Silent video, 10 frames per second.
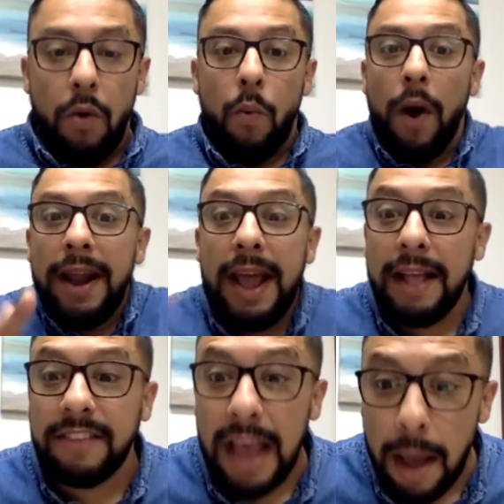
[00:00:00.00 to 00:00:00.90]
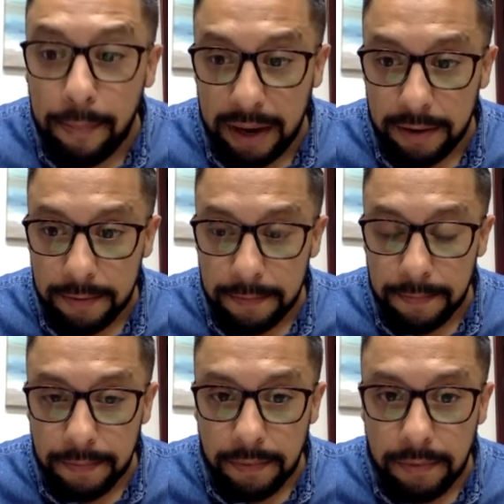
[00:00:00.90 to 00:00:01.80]
what has happened?
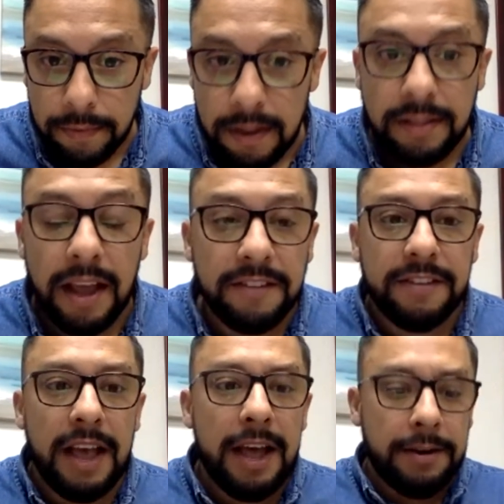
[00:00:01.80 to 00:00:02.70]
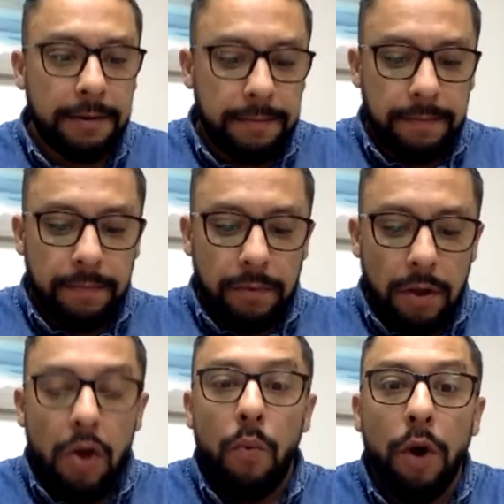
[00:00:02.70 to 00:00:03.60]
They said,
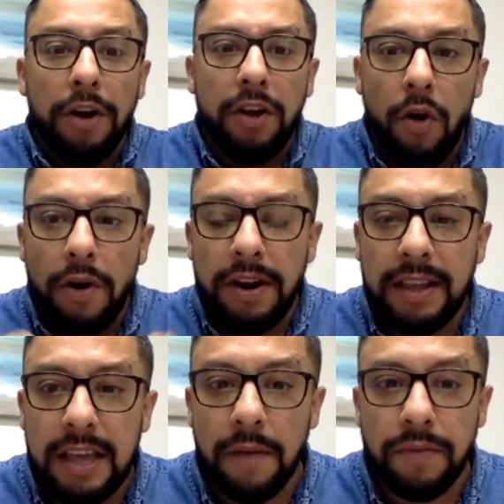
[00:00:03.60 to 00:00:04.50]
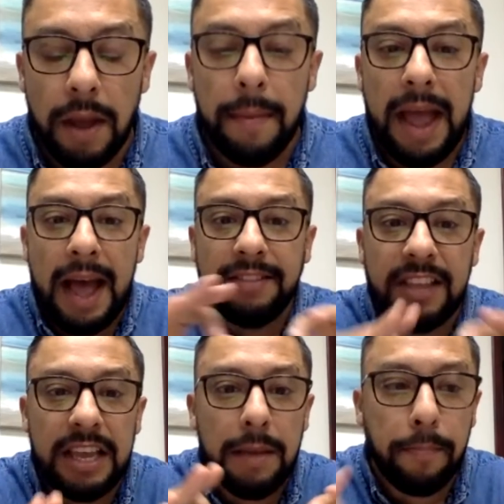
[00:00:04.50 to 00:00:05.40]
we're going to give them a
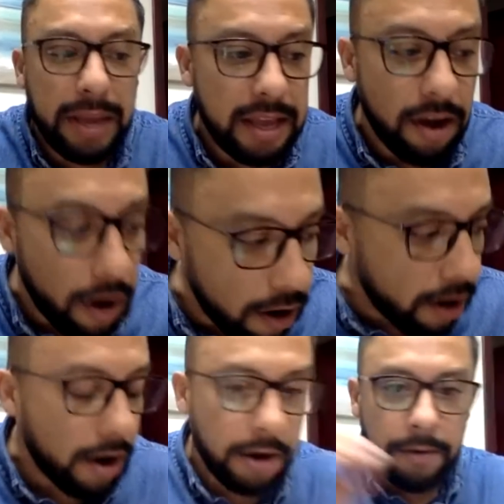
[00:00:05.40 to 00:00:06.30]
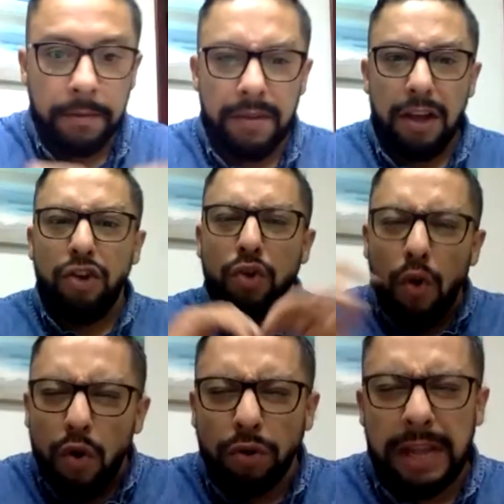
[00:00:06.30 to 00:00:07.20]
TBR.
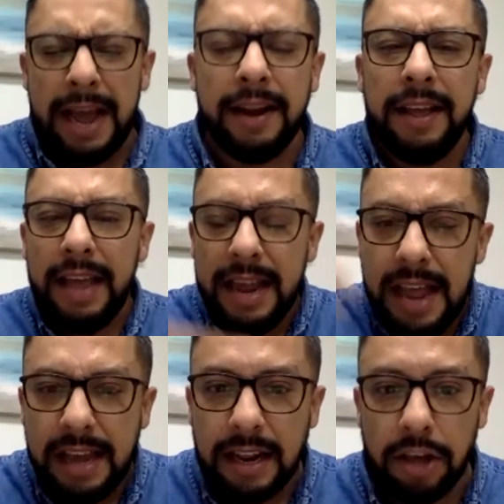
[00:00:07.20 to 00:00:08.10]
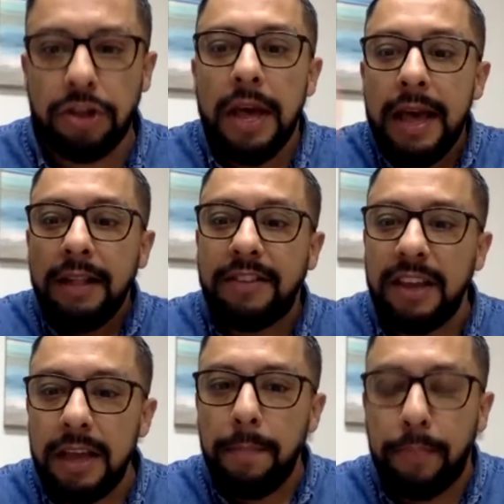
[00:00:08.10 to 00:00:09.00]
Google that in English.
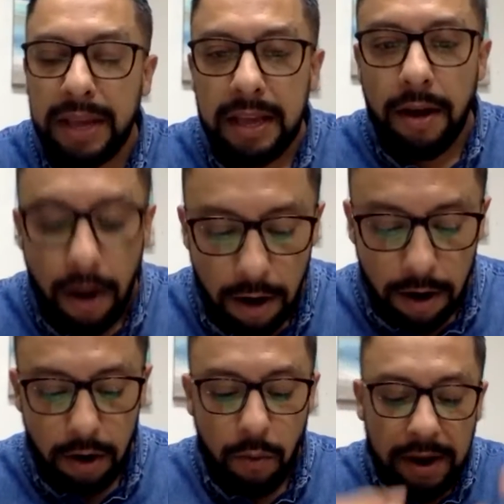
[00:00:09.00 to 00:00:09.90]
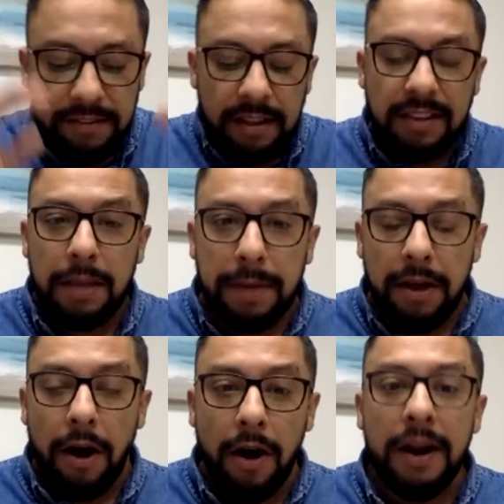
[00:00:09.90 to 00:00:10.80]
TBR. What is the
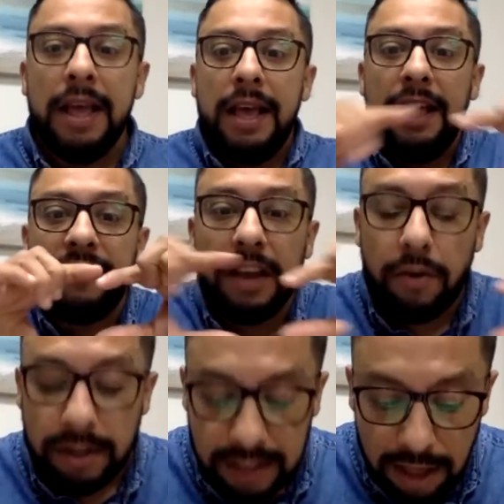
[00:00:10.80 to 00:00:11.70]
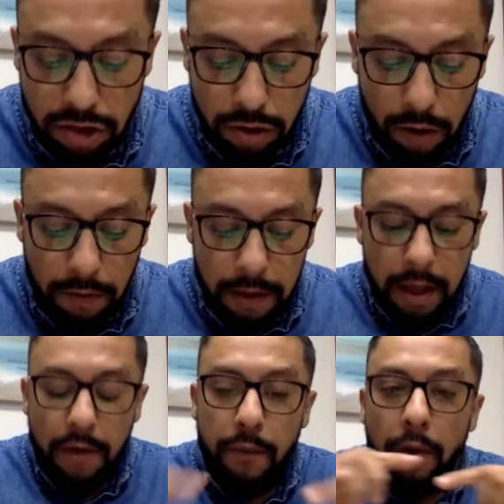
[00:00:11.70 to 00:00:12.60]
TBR? It's a credential
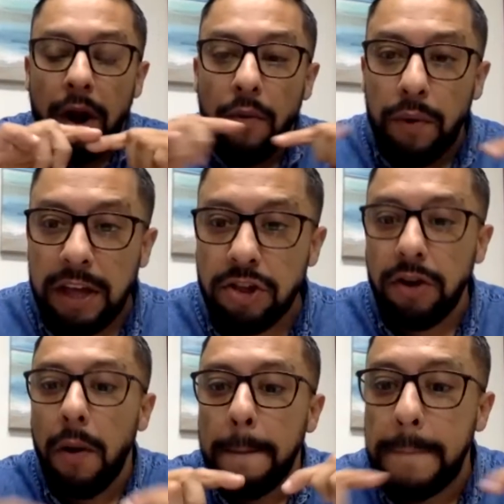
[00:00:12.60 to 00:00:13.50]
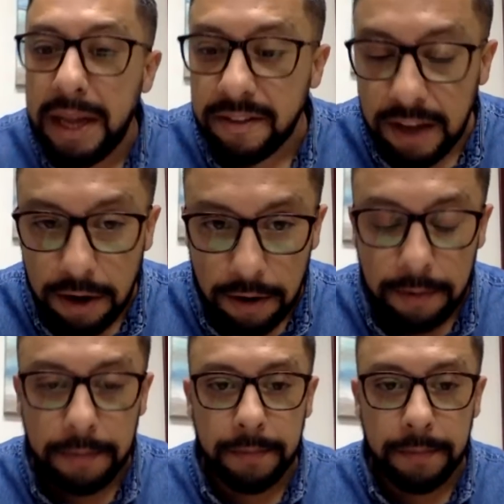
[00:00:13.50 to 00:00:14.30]
for a regional visitor.